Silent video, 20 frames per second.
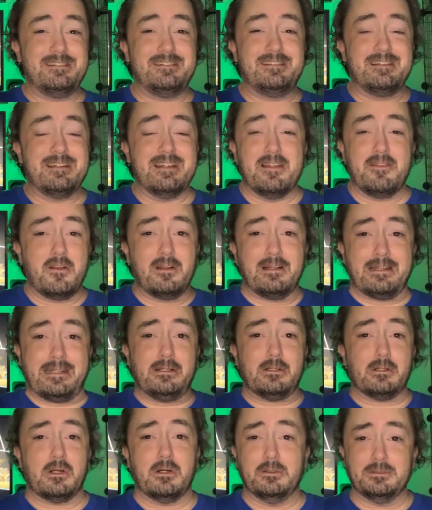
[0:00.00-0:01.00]
in their
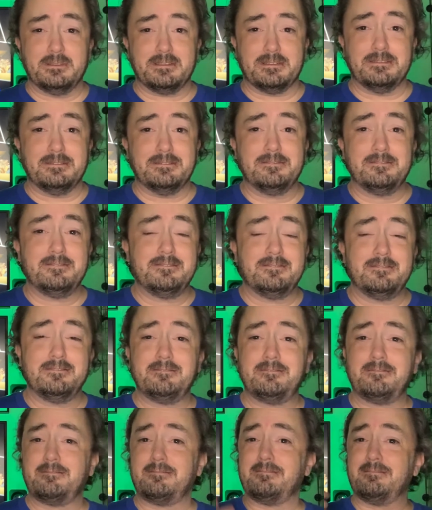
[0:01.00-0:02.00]
lederhosen,
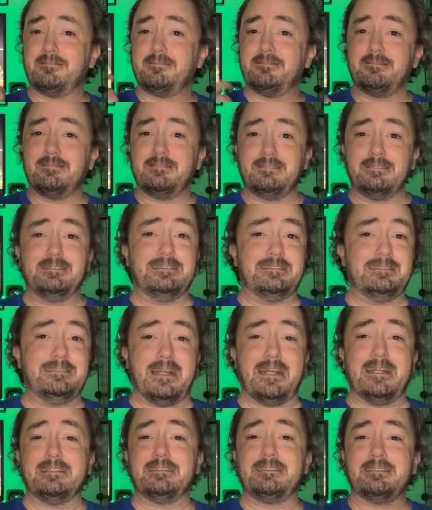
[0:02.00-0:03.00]

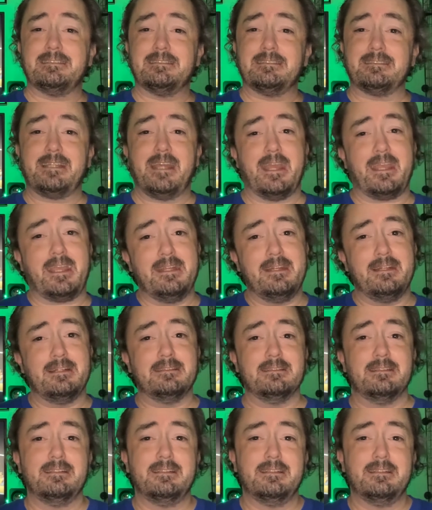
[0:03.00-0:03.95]
dancing, kicking,